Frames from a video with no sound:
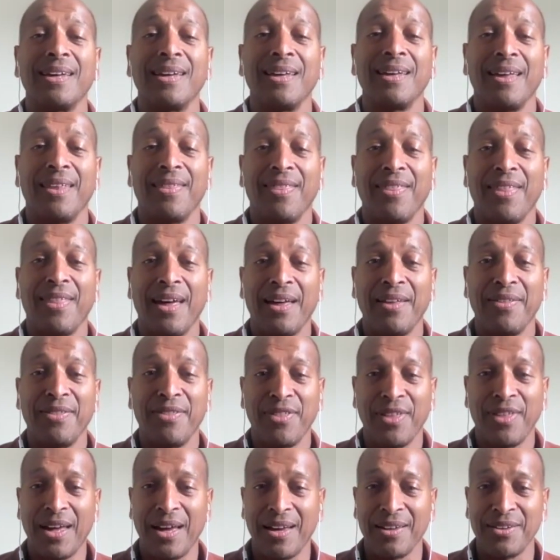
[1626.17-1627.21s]
Mm-hmm.
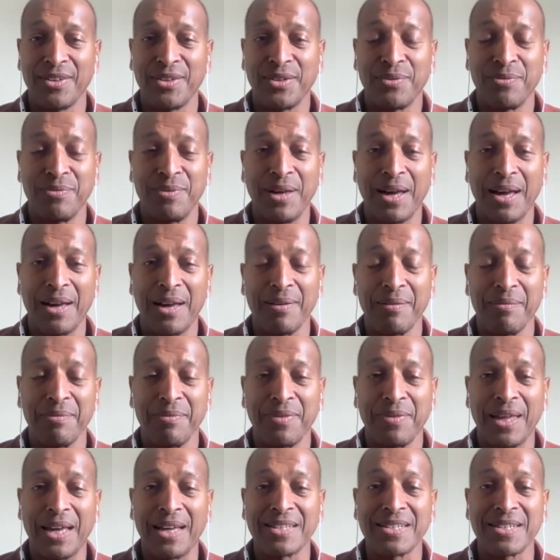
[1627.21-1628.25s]
That, that, that,
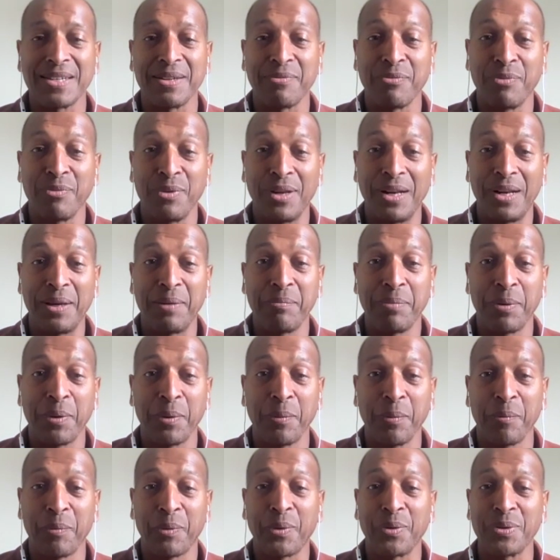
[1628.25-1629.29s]
that's a really
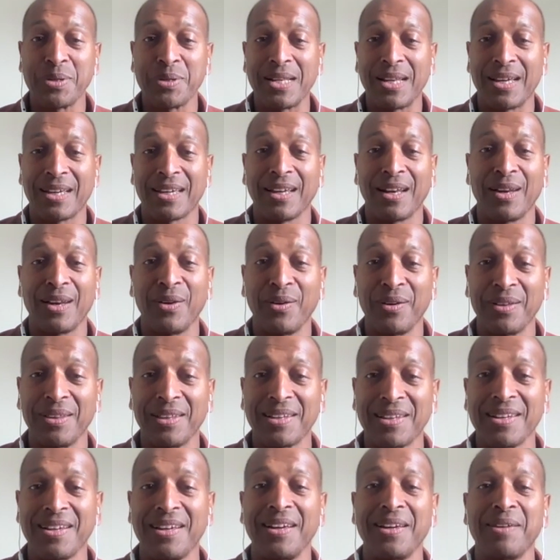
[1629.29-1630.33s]
important, because like a lot of
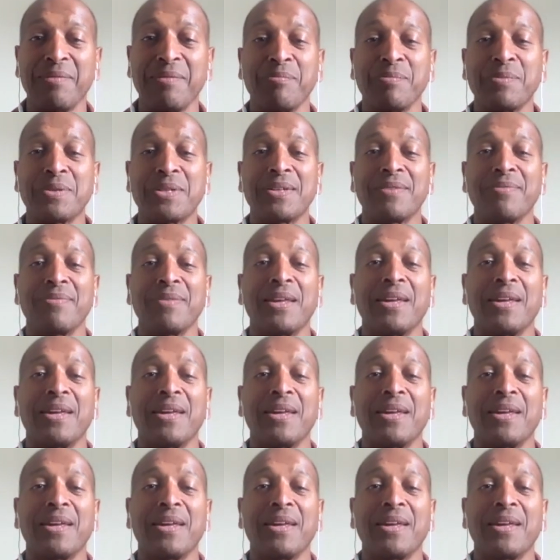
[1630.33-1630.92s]
the times,